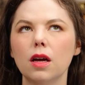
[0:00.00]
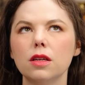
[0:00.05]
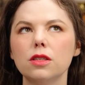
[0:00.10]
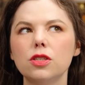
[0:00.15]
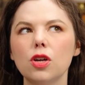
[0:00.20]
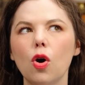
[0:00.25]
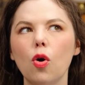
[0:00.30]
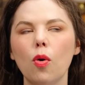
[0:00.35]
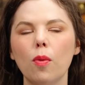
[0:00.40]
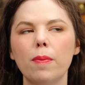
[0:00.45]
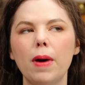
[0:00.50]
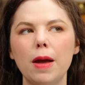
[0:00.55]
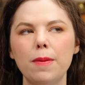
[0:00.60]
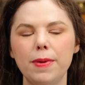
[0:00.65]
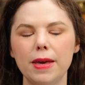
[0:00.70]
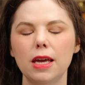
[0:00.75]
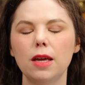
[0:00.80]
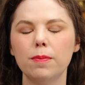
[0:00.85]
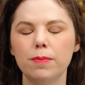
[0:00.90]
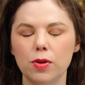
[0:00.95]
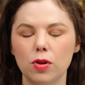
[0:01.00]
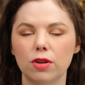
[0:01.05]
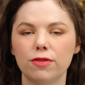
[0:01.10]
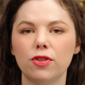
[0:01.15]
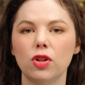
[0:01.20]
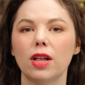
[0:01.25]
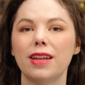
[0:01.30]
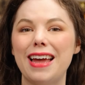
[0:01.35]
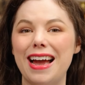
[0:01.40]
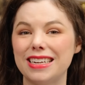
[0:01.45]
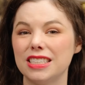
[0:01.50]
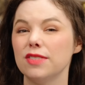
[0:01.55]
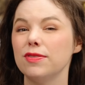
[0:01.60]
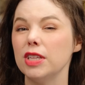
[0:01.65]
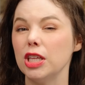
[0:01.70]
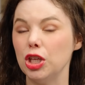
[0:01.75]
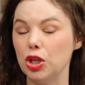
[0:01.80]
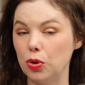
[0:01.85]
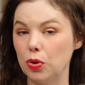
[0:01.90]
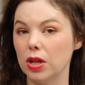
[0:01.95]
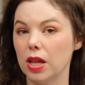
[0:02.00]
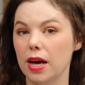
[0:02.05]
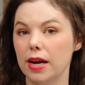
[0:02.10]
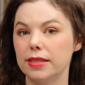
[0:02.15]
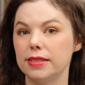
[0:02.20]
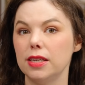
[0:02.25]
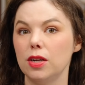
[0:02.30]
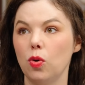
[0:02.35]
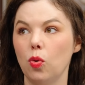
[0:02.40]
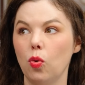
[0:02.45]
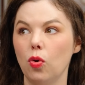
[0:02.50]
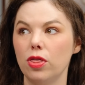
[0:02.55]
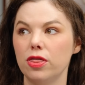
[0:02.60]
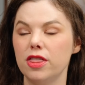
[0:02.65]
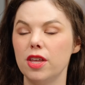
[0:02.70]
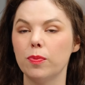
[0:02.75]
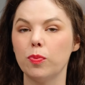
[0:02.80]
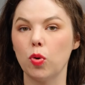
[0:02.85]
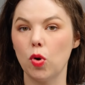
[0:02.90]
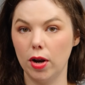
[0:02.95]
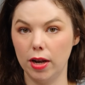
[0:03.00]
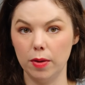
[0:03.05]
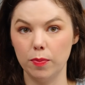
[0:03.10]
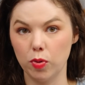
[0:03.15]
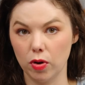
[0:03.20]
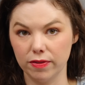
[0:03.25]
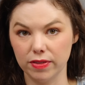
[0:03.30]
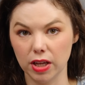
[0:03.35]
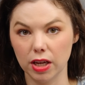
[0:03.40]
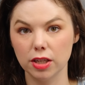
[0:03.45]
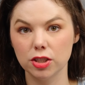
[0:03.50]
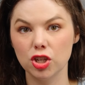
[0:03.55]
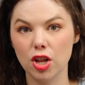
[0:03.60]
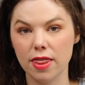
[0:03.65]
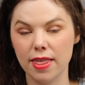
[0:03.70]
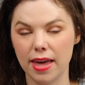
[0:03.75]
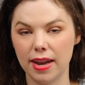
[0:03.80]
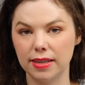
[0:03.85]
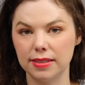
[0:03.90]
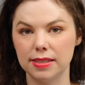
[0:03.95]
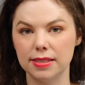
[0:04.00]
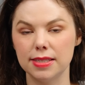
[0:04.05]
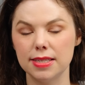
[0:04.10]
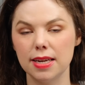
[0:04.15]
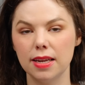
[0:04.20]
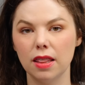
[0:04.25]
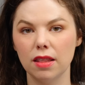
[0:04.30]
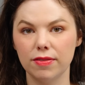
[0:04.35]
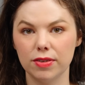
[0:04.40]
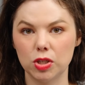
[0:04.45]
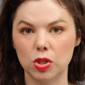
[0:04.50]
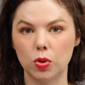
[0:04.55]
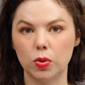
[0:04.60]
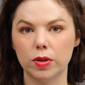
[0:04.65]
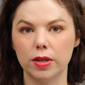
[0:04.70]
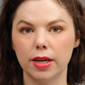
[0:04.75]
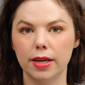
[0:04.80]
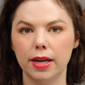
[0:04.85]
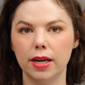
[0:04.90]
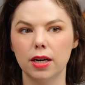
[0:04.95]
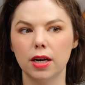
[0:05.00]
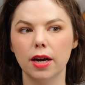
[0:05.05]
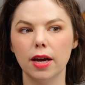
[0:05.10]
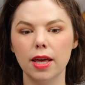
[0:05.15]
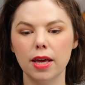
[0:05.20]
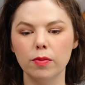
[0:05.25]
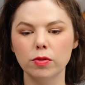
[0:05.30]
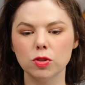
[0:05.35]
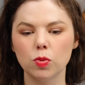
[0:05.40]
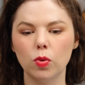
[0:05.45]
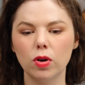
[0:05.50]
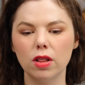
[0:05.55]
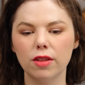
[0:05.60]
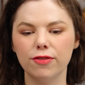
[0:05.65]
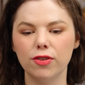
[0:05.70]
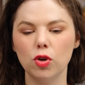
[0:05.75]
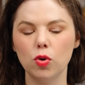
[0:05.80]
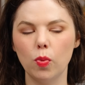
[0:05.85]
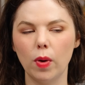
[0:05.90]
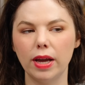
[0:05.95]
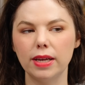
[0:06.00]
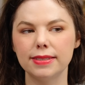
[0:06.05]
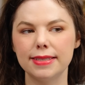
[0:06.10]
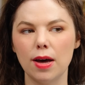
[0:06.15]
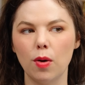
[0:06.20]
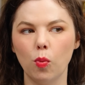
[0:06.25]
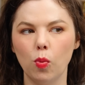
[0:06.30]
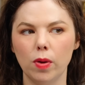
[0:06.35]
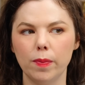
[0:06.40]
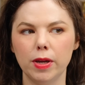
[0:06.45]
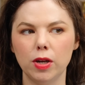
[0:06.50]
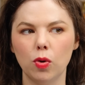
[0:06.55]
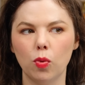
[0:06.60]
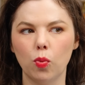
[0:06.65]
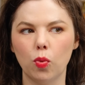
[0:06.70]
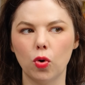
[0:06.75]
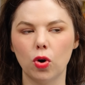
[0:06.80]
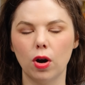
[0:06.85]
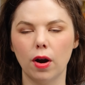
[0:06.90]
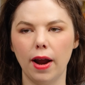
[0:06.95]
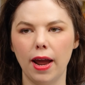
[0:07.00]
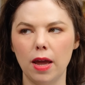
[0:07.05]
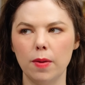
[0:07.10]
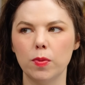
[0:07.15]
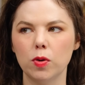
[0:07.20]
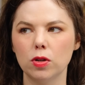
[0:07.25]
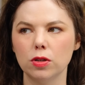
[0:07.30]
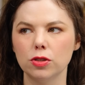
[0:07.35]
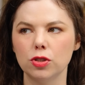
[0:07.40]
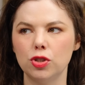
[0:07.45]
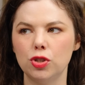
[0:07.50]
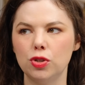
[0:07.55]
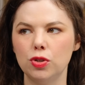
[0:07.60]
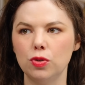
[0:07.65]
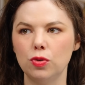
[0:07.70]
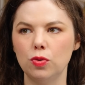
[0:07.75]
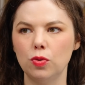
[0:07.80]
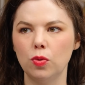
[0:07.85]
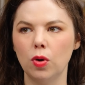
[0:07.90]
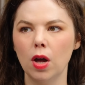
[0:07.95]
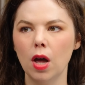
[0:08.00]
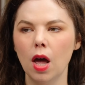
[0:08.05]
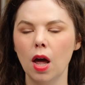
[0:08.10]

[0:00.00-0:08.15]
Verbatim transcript: So, by being beautiful and actively utilizing the pretty privilege that existed in the Victorian era, it was one of the few ways that women were able to